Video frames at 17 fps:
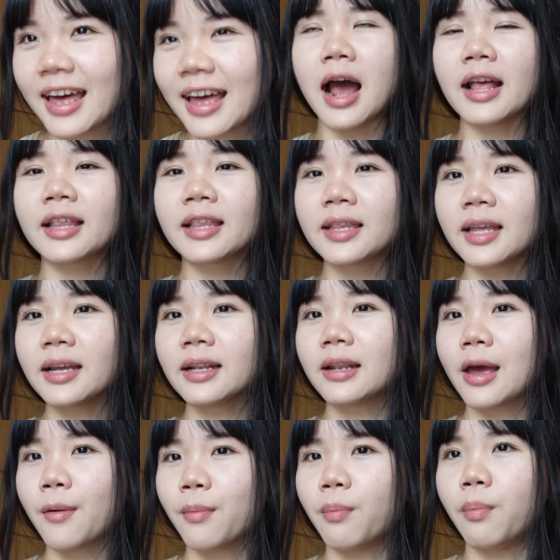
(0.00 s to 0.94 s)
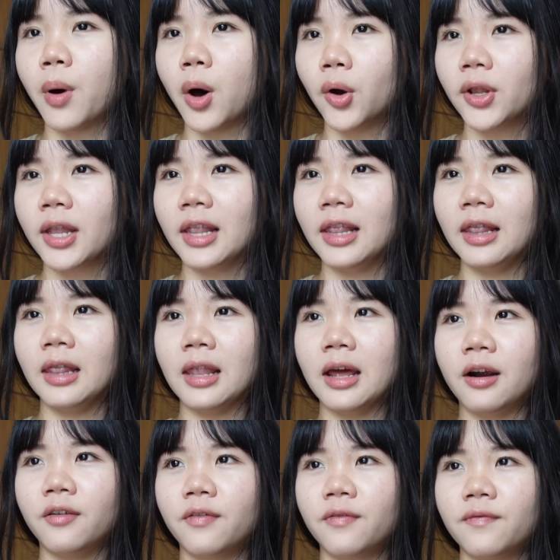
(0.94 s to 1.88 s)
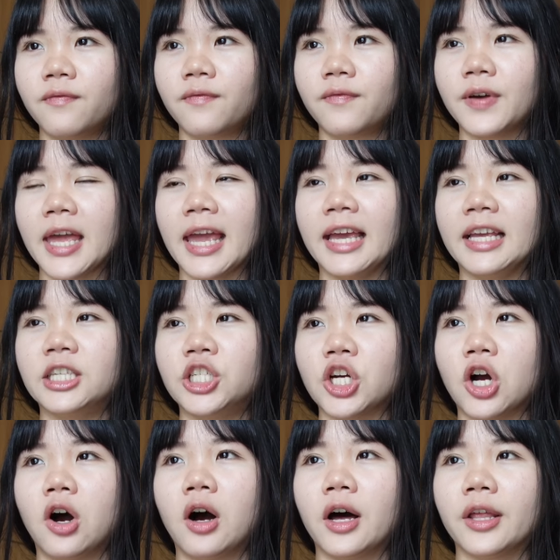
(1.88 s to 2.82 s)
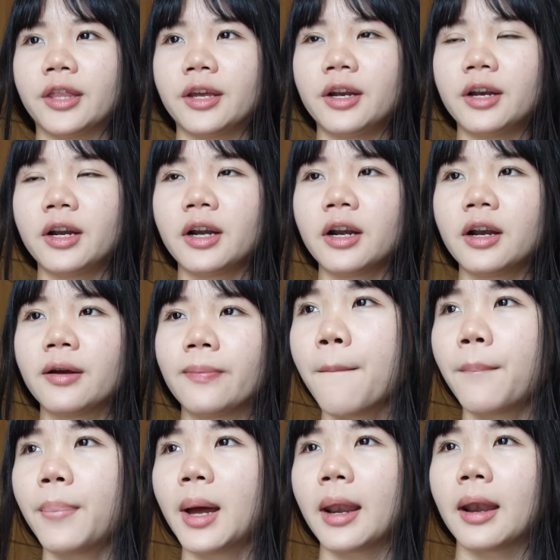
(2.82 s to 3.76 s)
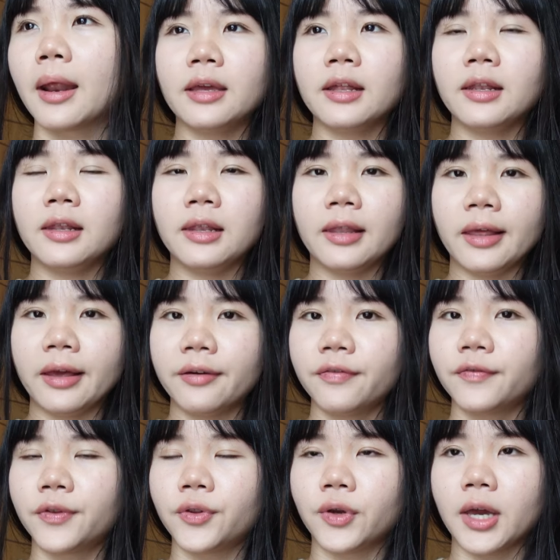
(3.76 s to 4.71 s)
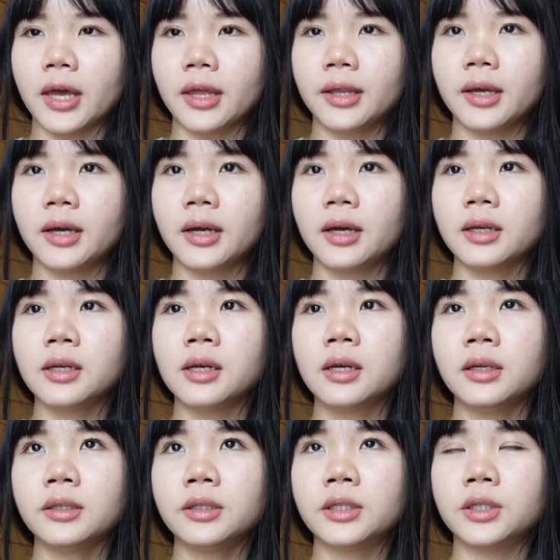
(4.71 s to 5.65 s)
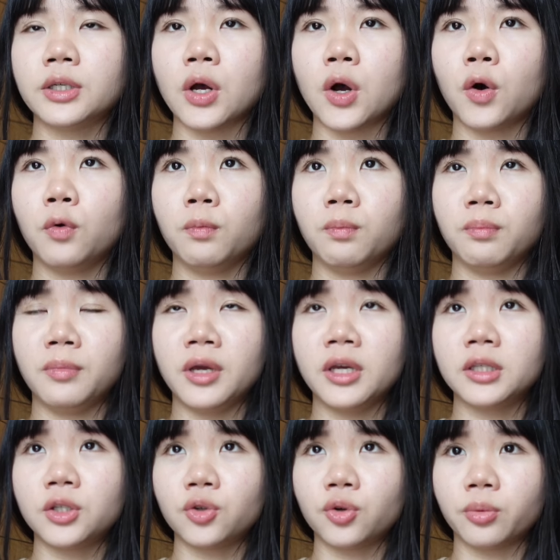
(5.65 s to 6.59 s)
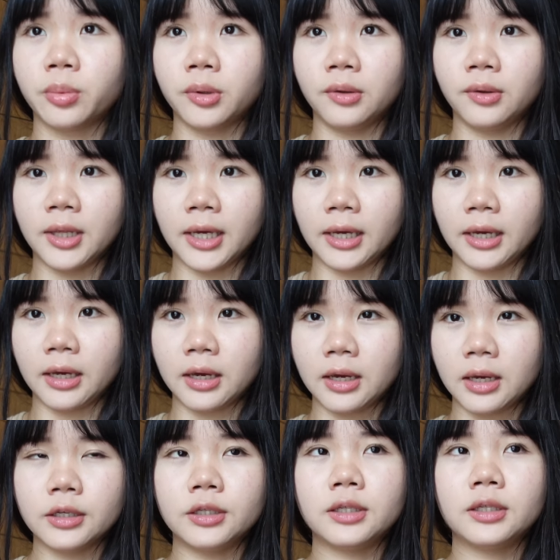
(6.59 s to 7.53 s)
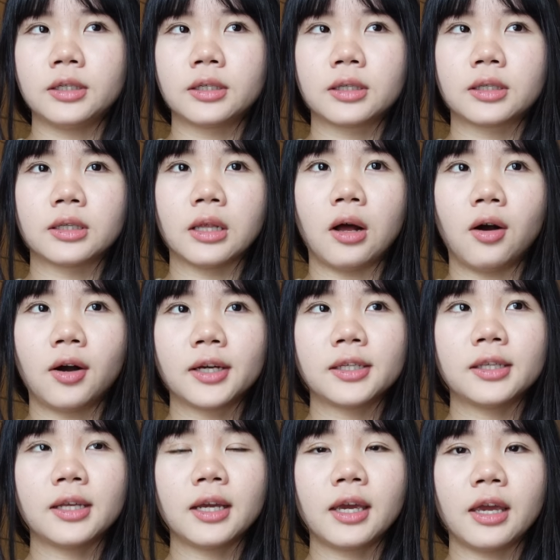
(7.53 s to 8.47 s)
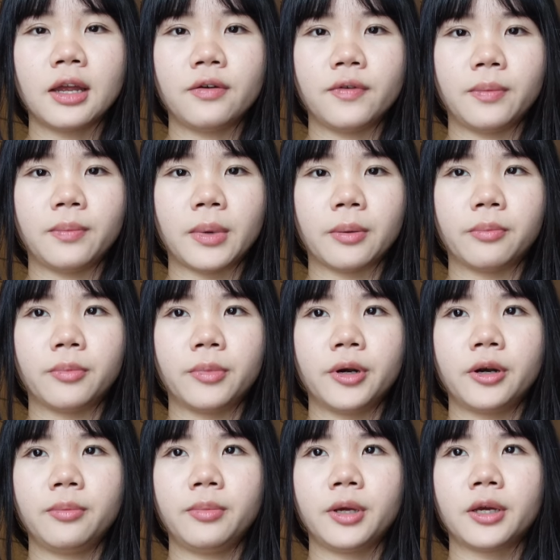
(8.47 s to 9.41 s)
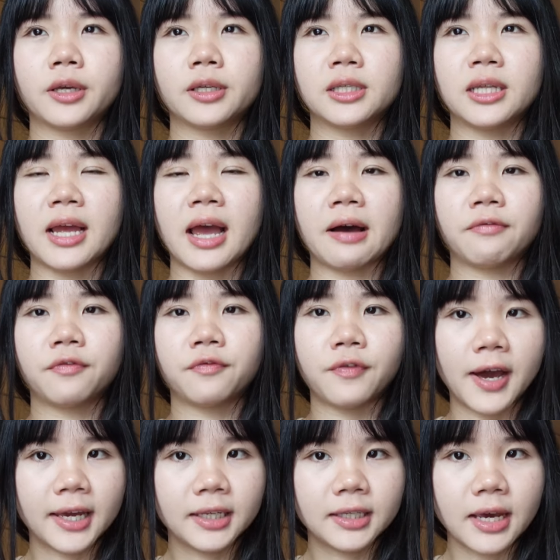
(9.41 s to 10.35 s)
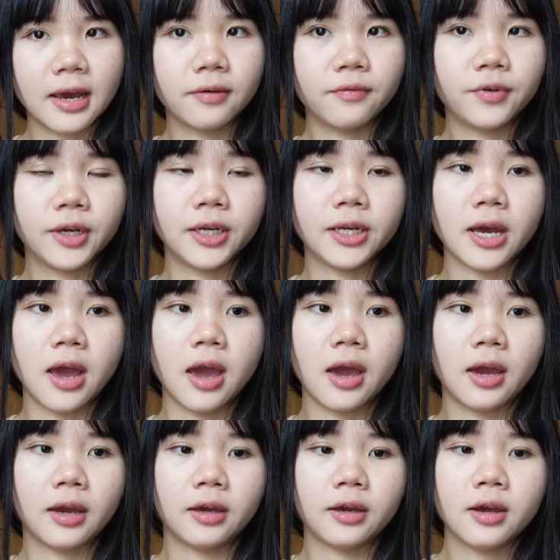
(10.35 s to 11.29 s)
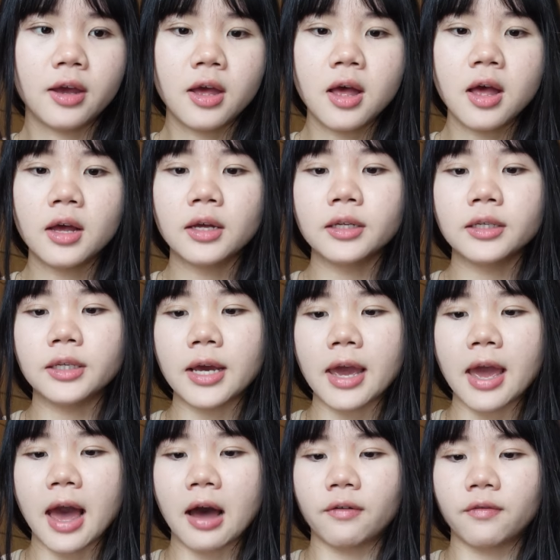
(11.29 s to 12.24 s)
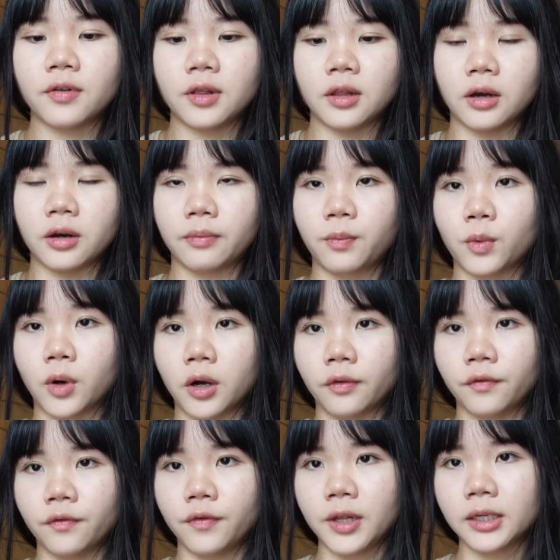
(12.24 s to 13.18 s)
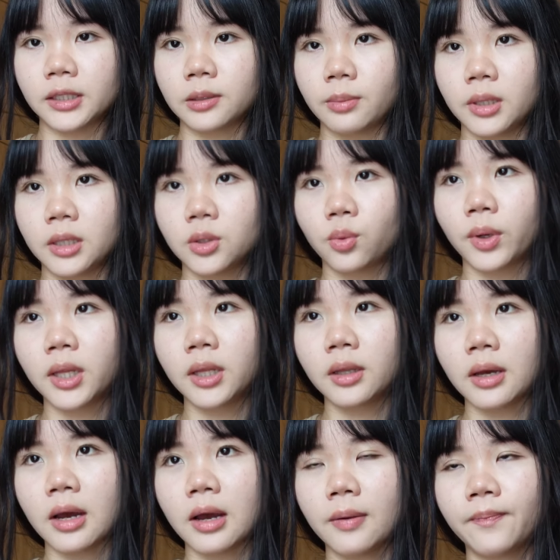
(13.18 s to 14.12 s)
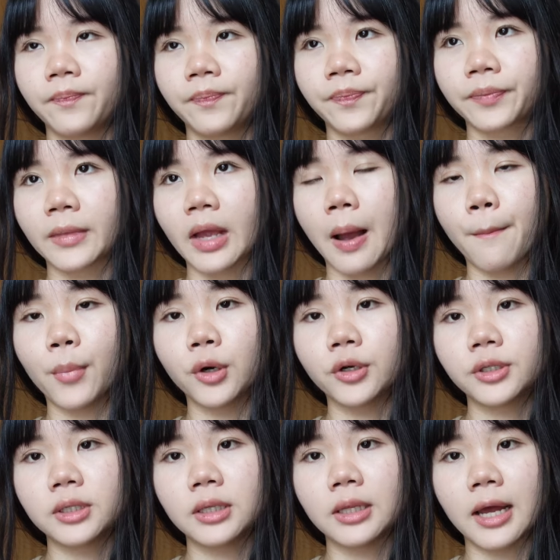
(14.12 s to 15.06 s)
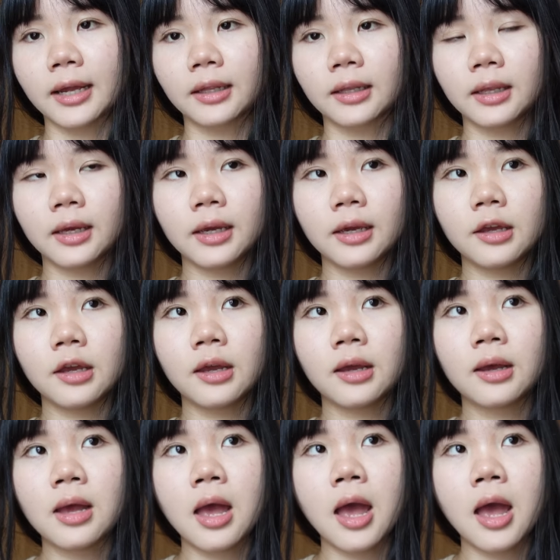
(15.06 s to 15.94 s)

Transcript: I think they both love each other, but they live together so miserably as long as I can remember, because they have fight every day. They have a lot of conflicts between them, most likely